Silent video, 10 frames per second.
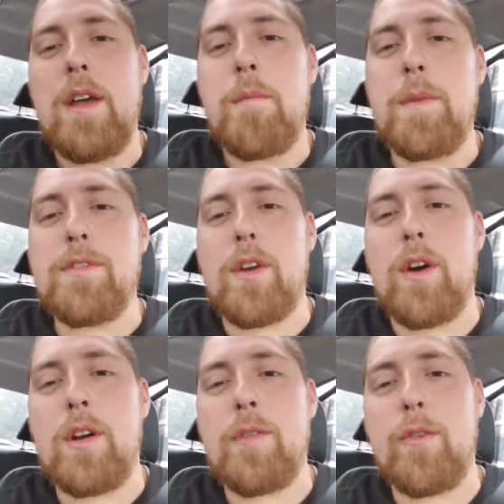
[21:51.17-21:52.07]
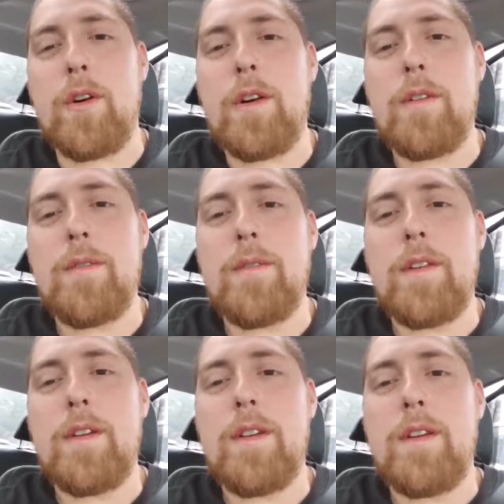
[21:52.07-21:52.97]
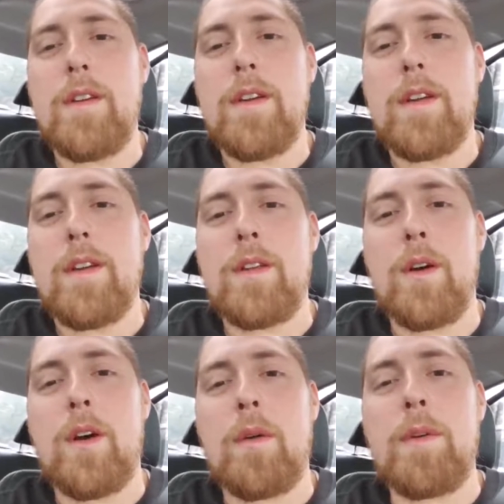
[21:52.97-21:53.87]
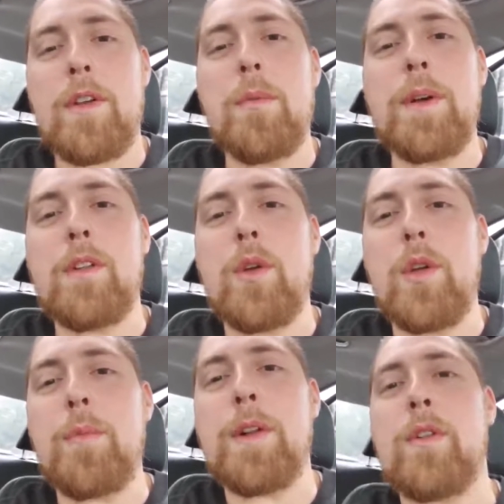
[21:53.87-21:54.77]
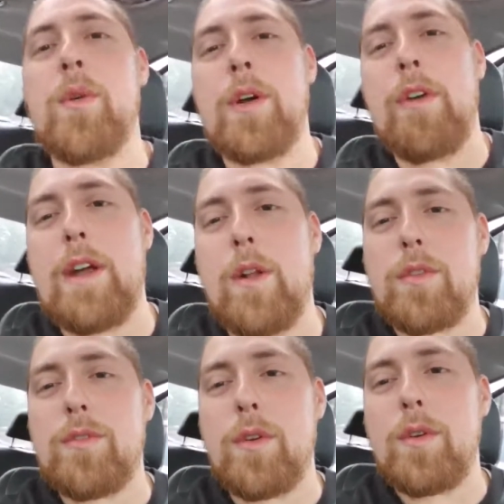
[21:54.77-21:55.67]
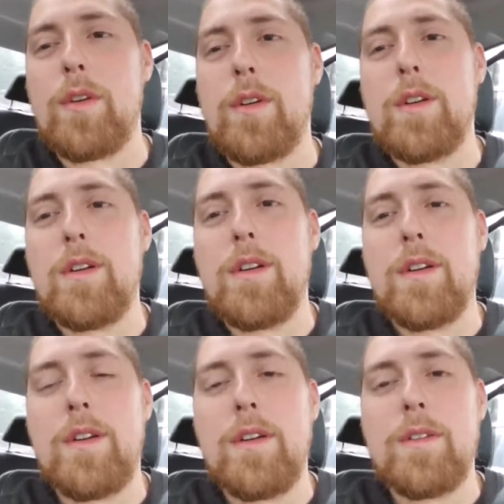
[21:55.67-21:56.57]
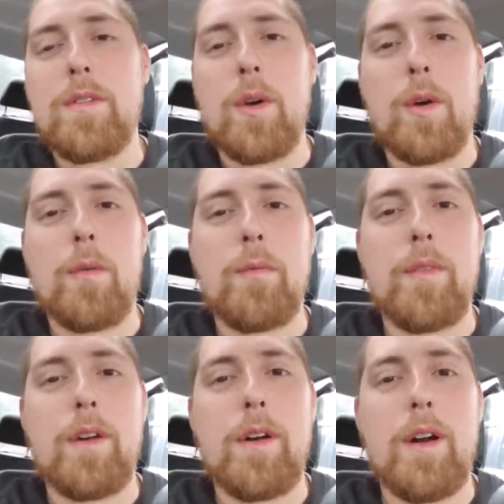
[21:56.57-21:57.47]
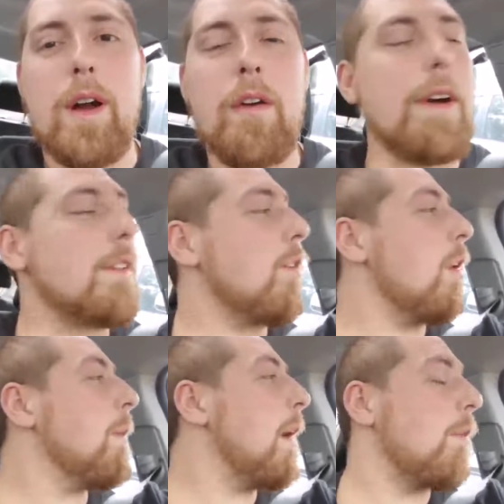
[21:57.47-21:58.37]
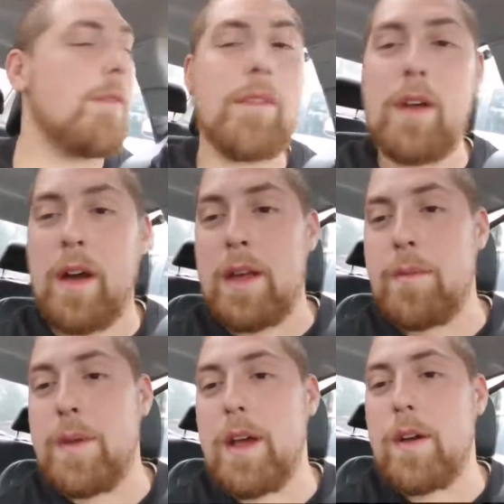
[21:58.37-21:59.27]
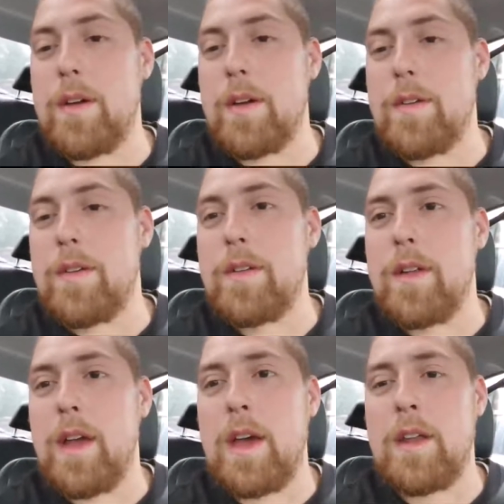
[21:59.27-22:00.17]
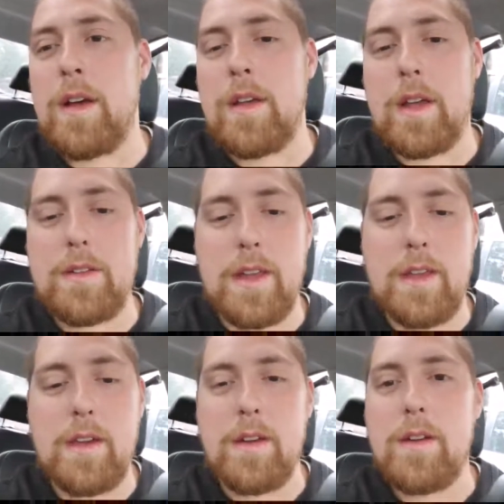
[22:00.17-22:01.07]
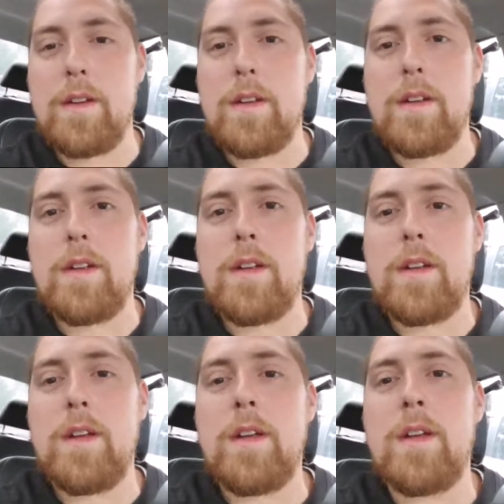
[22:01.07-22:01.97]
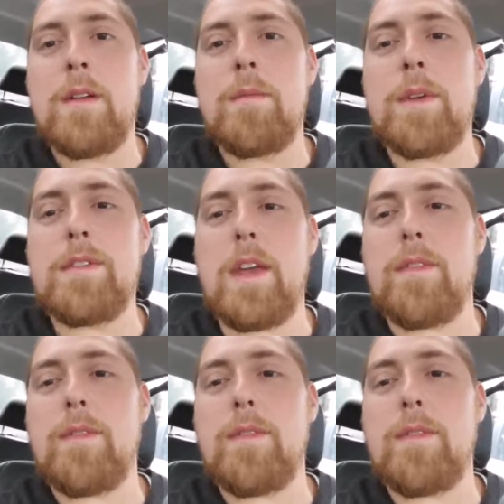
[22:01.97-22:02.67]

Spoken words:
Mister Carnivore. You know, I mean, you've been doing great also. So, all right, so I'm out. I gotta be out, and y'all take care. Be safe.